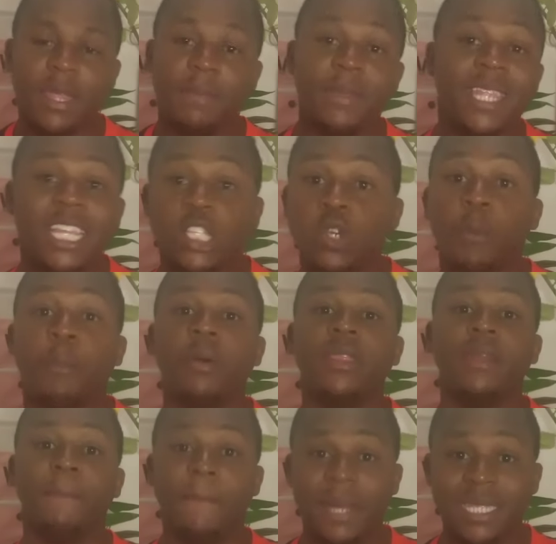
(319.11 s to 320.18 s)
They need to put
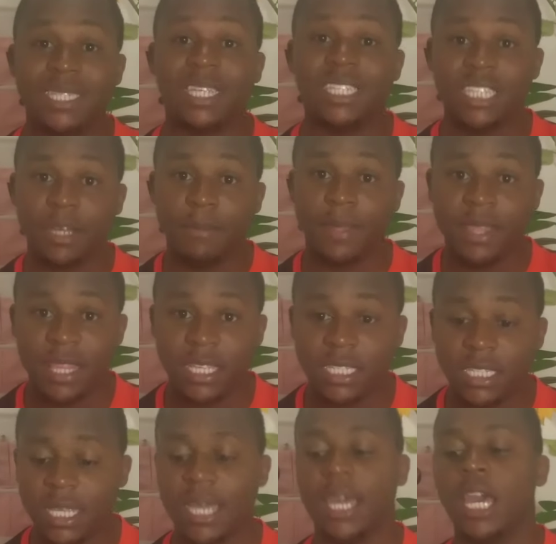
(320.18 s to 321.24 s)
the best team in this,
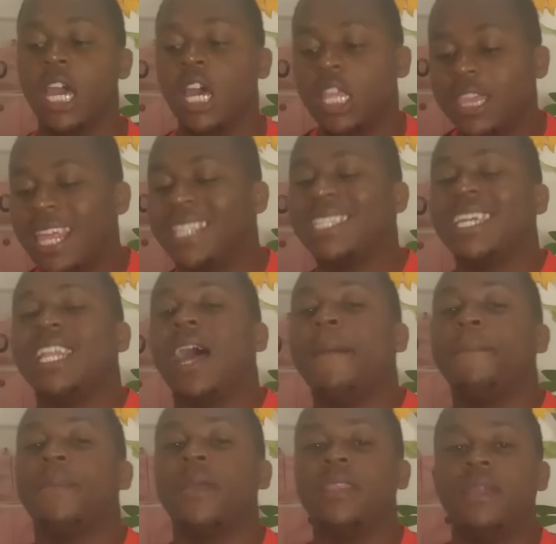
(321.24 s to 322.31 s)
that can
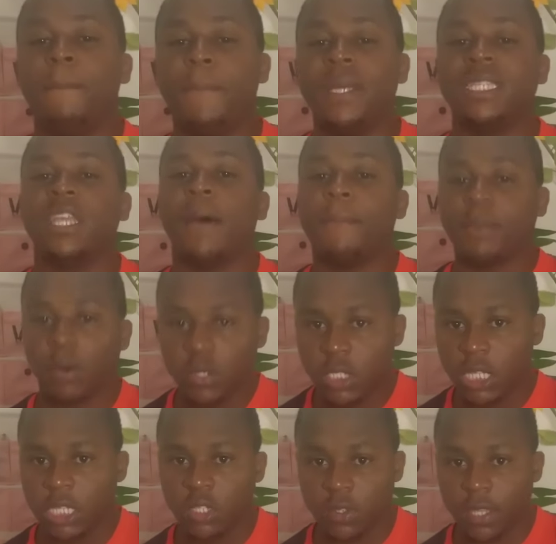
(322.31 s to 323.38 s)
the best approach
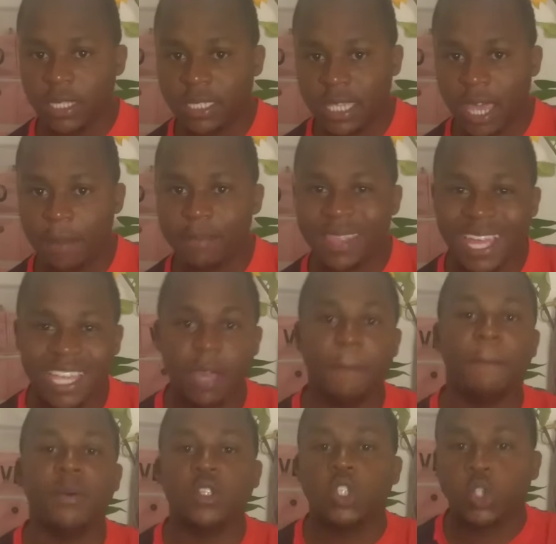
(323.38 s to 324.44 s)
into this game, that can
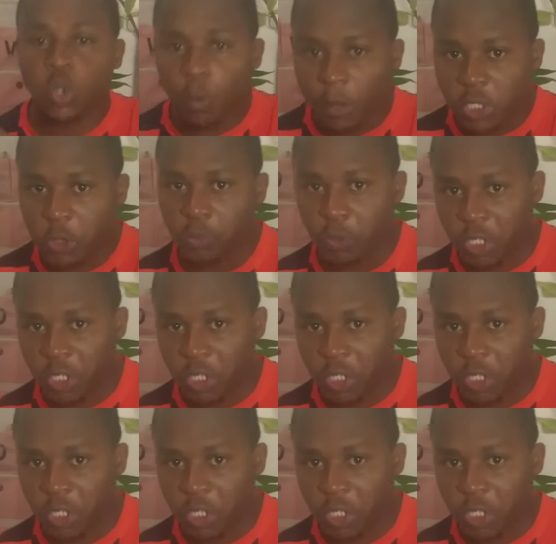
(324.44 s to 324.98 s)
put so much